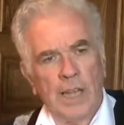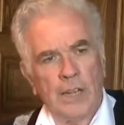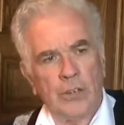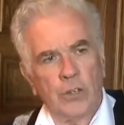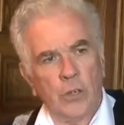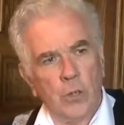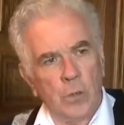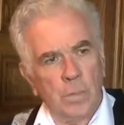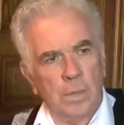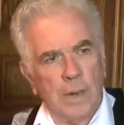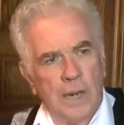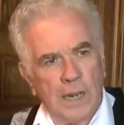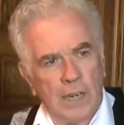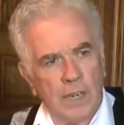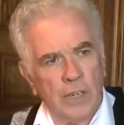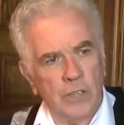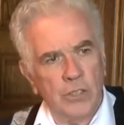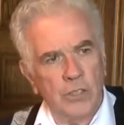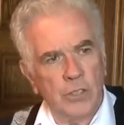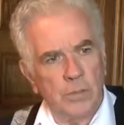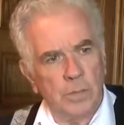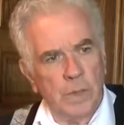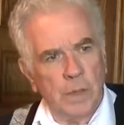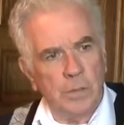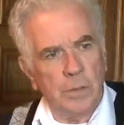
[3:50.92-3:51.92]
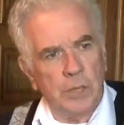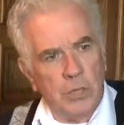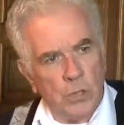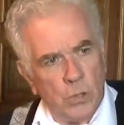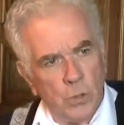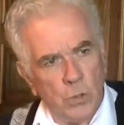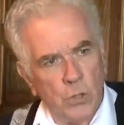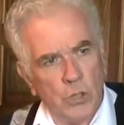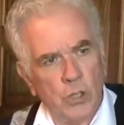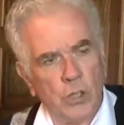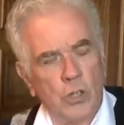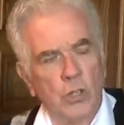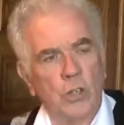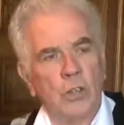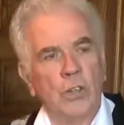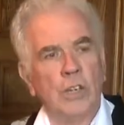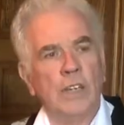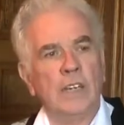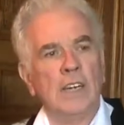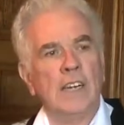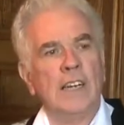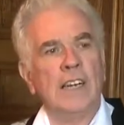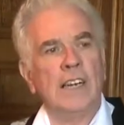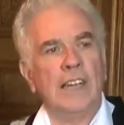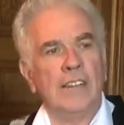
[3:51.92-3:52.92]
2 parents, maybe 2
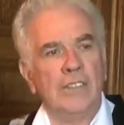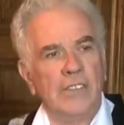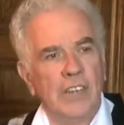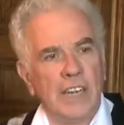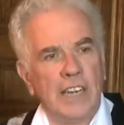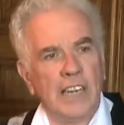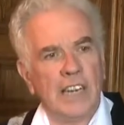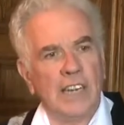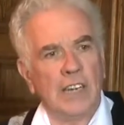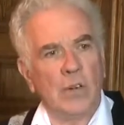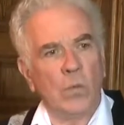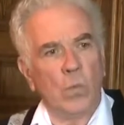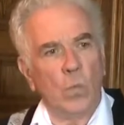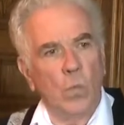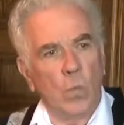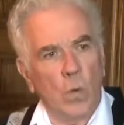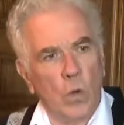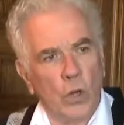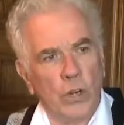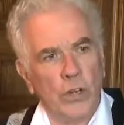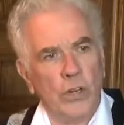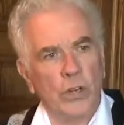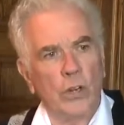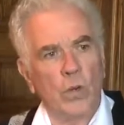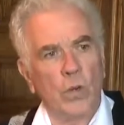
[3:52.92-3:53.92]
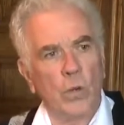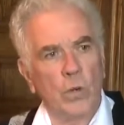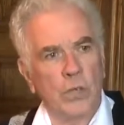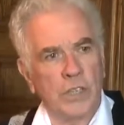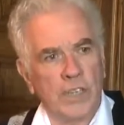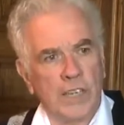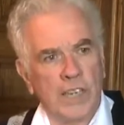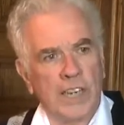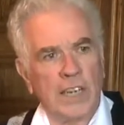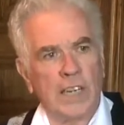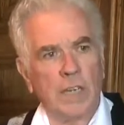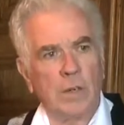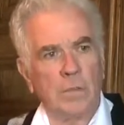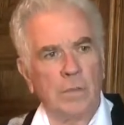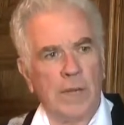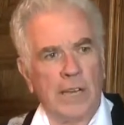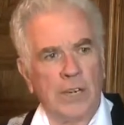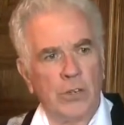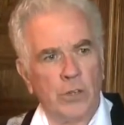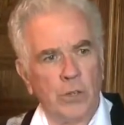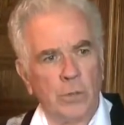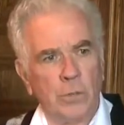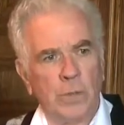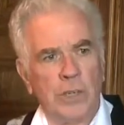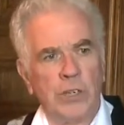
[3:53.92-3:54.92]
children living in one hotel
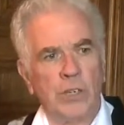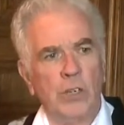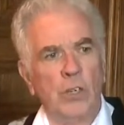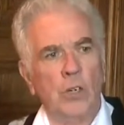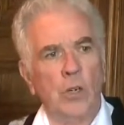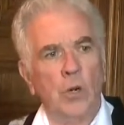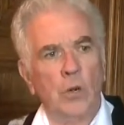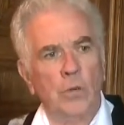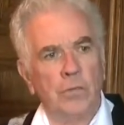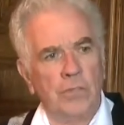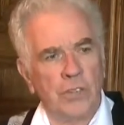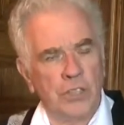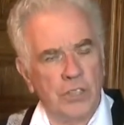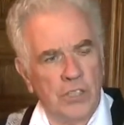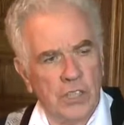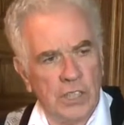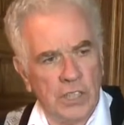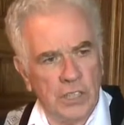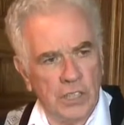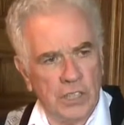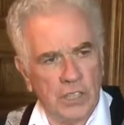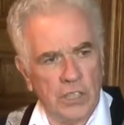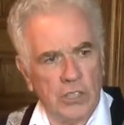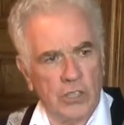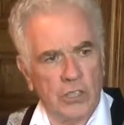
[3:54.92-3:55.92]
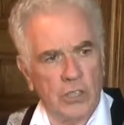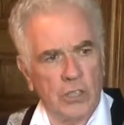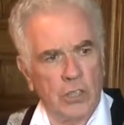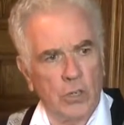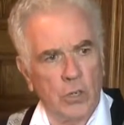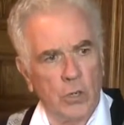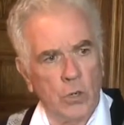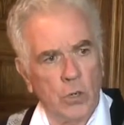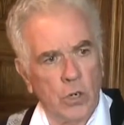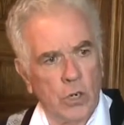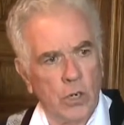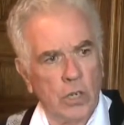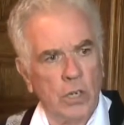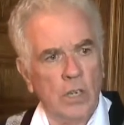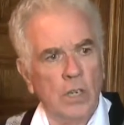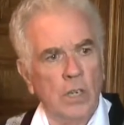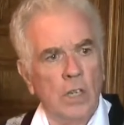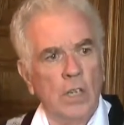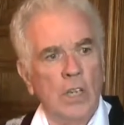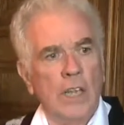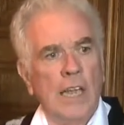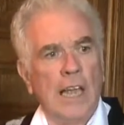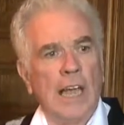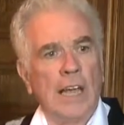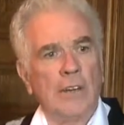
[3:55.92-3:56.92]
bedroom with no facilities to cook.
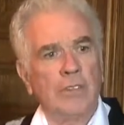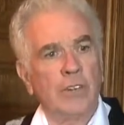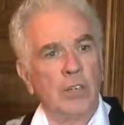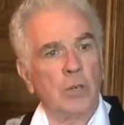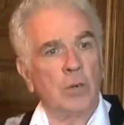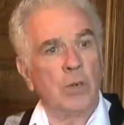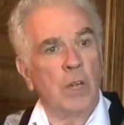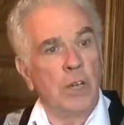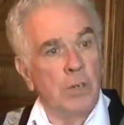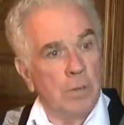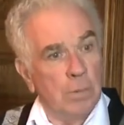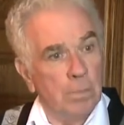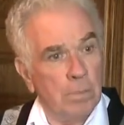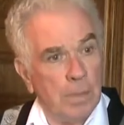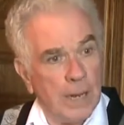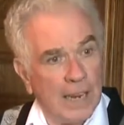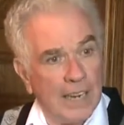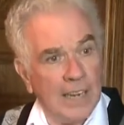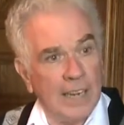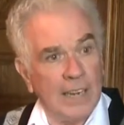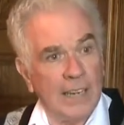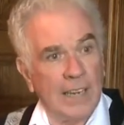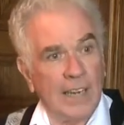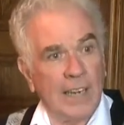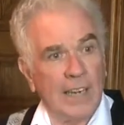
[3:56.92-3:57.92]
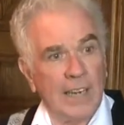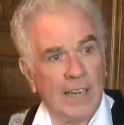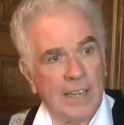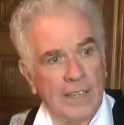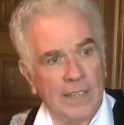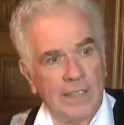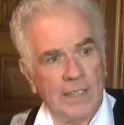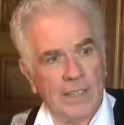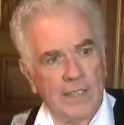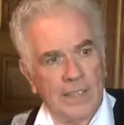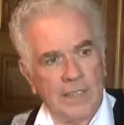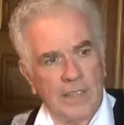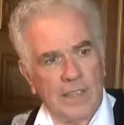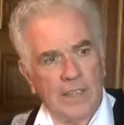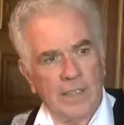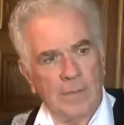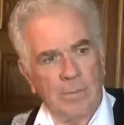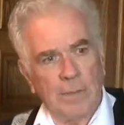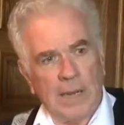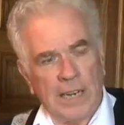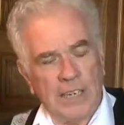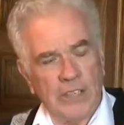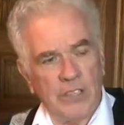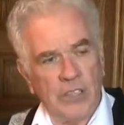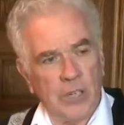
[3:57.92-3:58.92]
You have to go out and
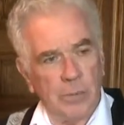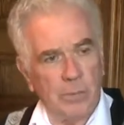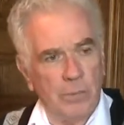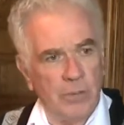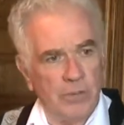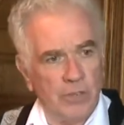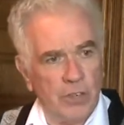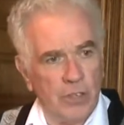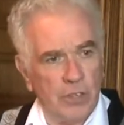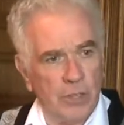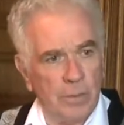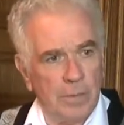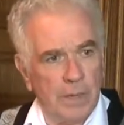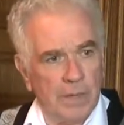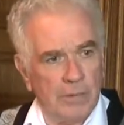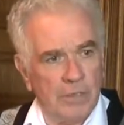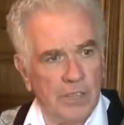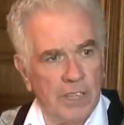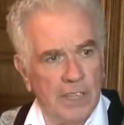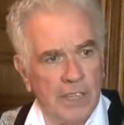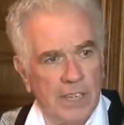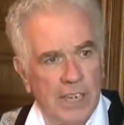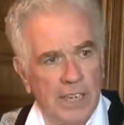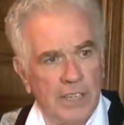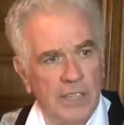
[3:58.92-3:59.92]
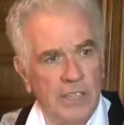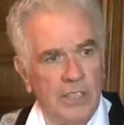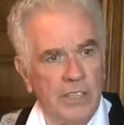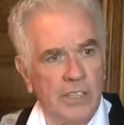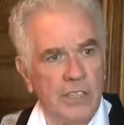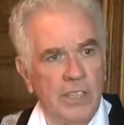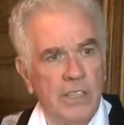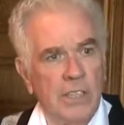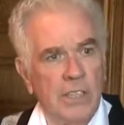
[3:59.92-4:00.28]
buy chips for them every night,